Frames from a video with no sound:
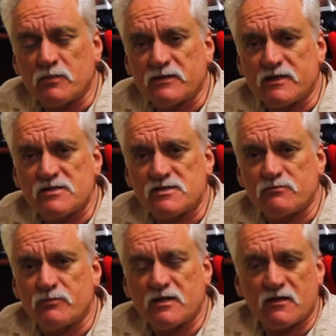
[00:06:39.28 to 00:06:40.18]
But
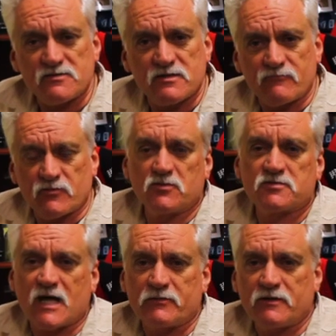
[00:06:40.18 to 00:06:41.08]
because that
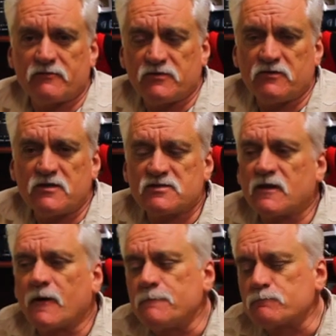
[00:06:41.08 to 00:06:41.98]
rule's come in a few years
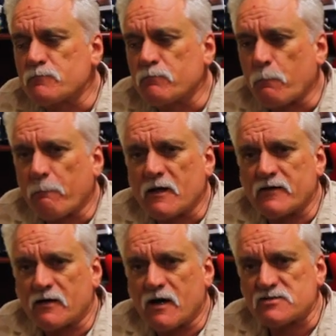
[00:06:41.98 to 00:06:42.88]
ago,
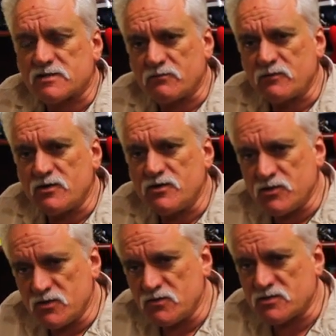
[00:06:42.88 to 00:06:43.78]
there are some
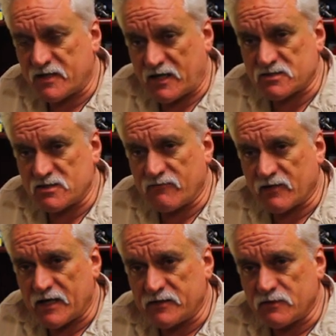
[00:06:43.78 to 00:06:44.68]
huge dusky
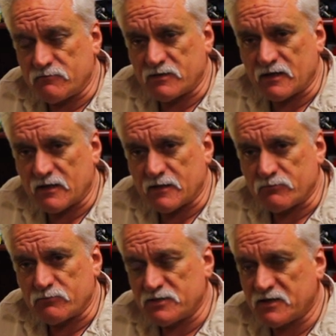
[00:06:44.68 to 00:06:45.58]
flathead,
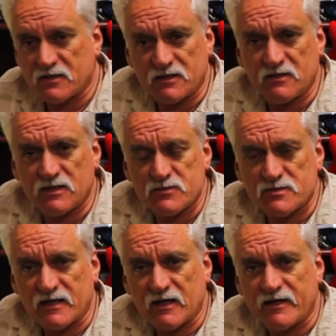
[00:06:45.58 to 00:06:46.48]
particularly in the
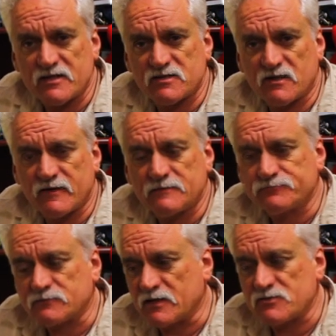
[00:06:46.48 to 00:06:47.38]
Gippsland Lakes area
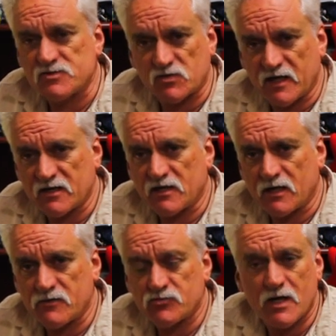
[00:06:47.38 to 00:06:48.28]
and surrounding
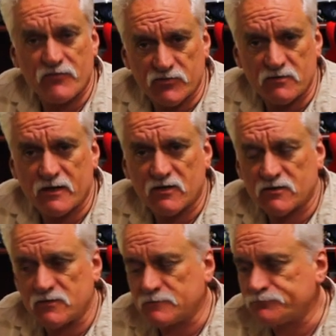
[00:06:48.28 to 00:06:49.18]
areas, right through to
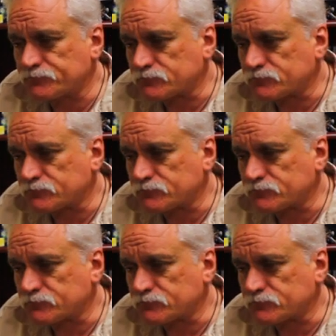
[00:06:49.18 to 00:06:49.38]
Malakuta.